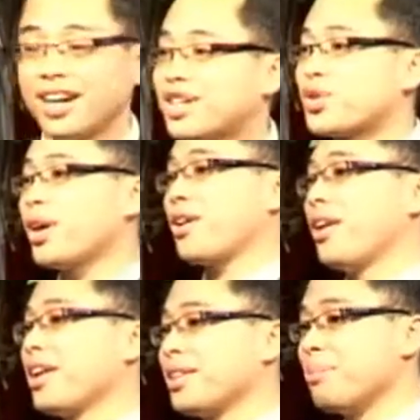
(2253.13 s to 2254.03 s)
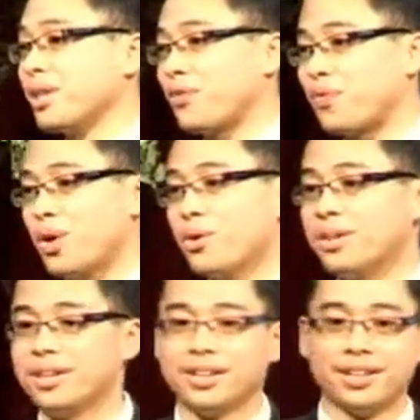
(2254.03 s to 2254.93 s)
I try calling them on the phone.
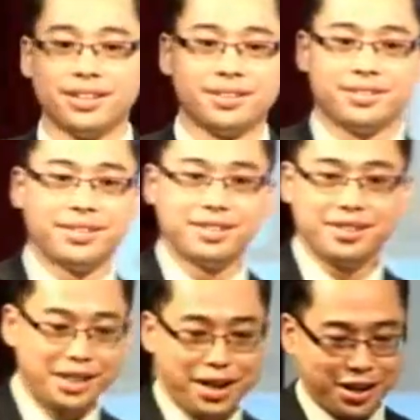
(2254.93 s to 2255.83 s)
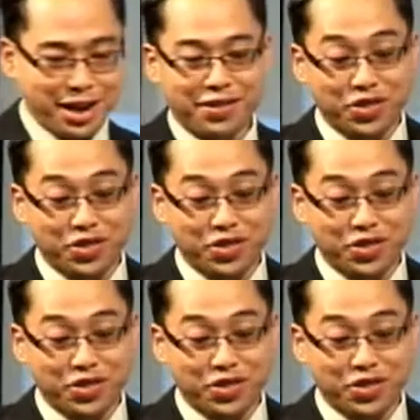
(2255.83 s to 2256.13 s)
They like, I